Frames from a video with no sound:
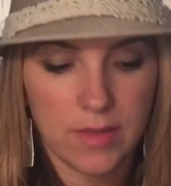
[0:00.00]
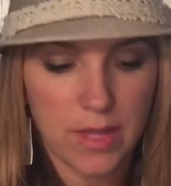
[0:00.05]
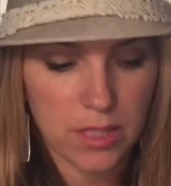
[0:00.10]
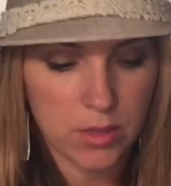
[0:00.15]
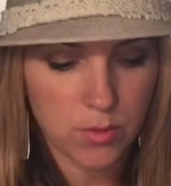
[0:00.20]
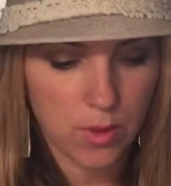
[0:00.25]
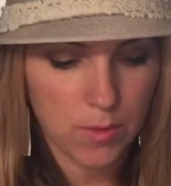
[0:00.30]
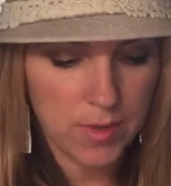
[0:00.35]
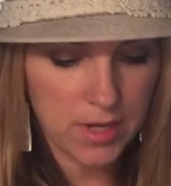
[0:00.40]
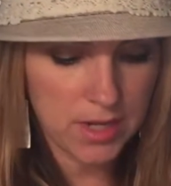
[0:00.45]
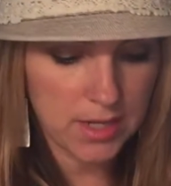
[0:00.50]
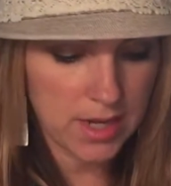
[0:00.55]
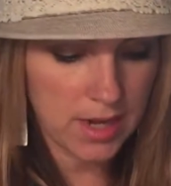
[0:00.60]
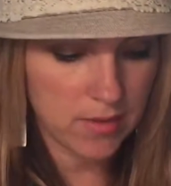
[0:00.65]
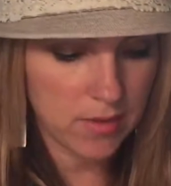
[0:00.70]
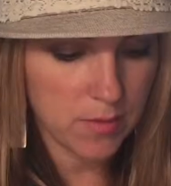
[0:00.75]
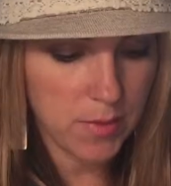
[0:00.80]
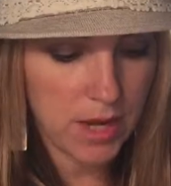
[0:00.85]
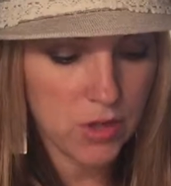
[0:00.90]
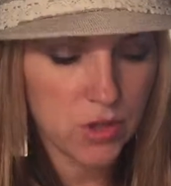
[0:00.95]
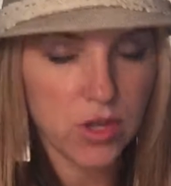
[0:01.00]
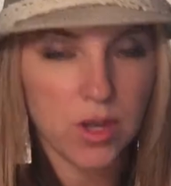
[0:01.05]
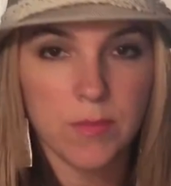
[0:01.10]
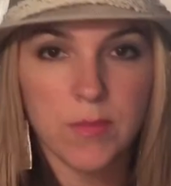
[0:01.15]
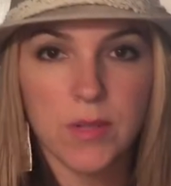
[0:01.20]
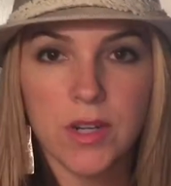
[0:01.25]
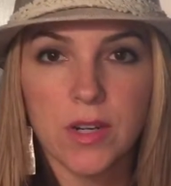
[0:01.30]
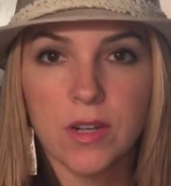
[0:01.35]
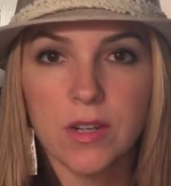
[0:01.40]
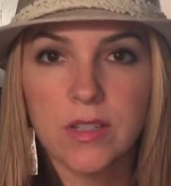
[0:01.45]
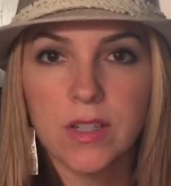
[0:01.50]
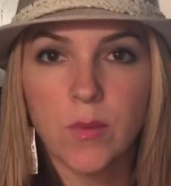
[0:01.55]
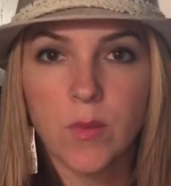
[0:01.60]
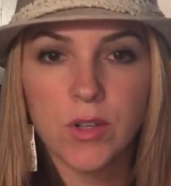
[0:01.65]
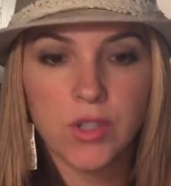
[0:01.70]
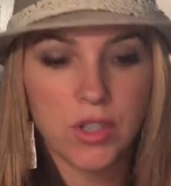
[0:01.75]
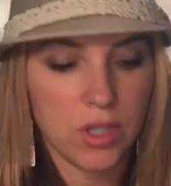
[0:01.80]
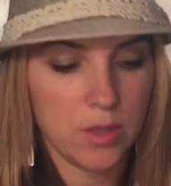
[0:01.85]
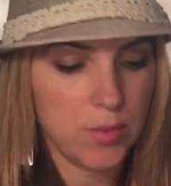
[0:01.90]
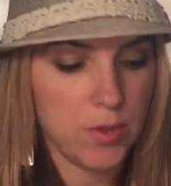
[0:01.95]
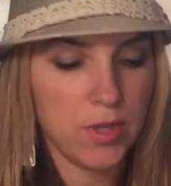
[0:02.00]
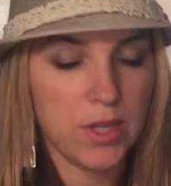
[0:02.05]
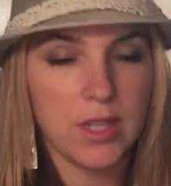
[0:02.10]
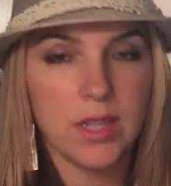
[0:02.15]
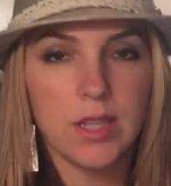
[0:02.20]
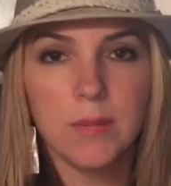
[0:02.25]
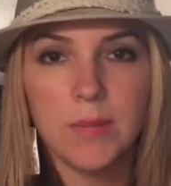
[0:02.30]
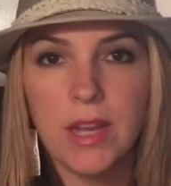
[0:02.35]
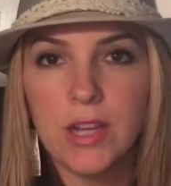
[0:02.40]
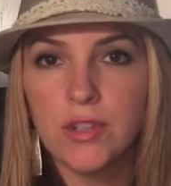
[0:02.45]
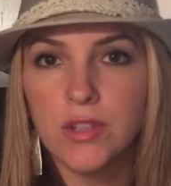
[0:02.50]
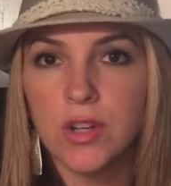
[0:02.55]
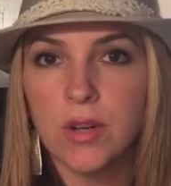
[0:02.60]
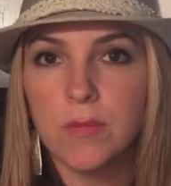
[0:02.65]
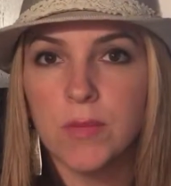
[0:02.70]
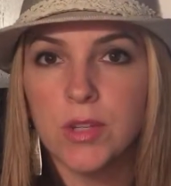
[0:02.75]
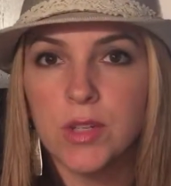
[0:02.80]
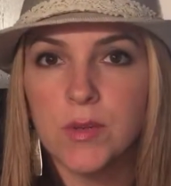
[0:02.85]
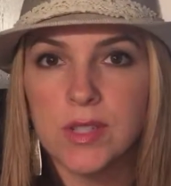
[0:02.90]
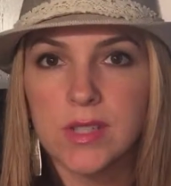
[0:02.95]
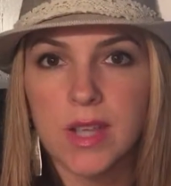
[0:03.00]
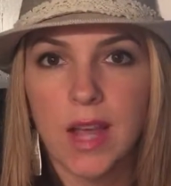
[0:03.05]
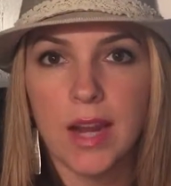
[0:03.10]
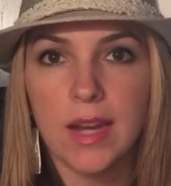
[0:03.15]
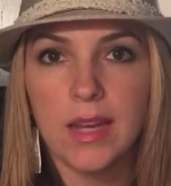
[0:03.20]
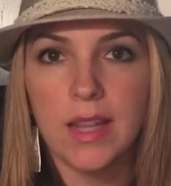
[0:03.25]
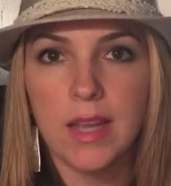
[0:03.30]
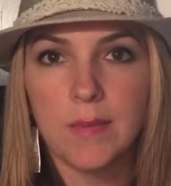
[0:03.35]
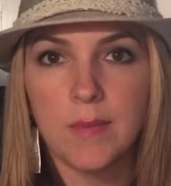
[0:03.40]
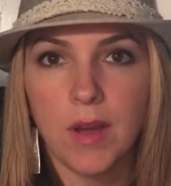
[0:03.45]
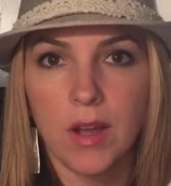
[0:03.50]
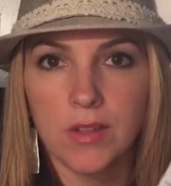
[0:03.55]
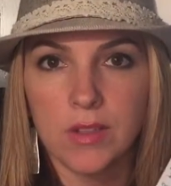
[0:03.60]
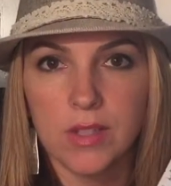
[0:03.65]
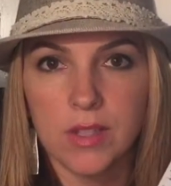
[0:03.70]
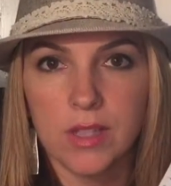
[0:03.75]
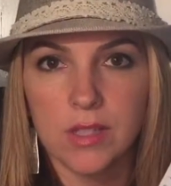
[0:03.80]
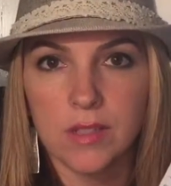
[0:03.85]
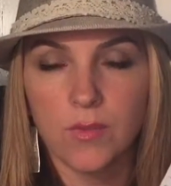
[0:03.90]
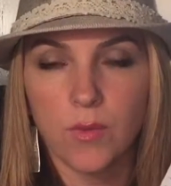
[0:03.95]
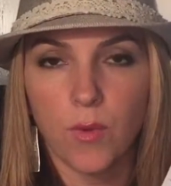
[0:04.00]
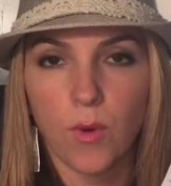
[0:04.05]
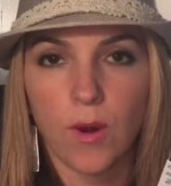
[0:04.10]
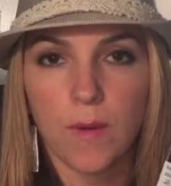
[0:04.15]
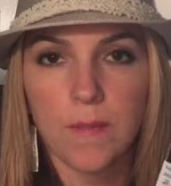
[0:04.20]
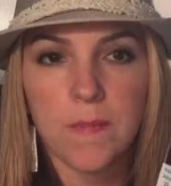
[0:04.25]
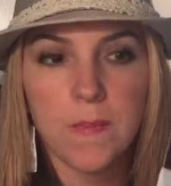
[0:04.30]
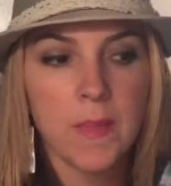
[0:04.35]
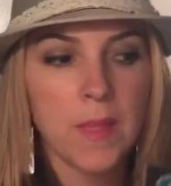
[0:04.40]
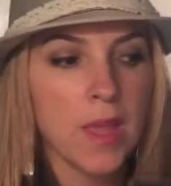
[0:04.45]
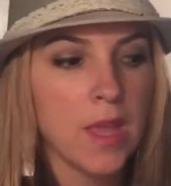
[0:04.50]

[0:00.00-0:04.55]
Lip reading: That's why we need to have the pager number here, because I want you to put in the pager number you assign them onto this form.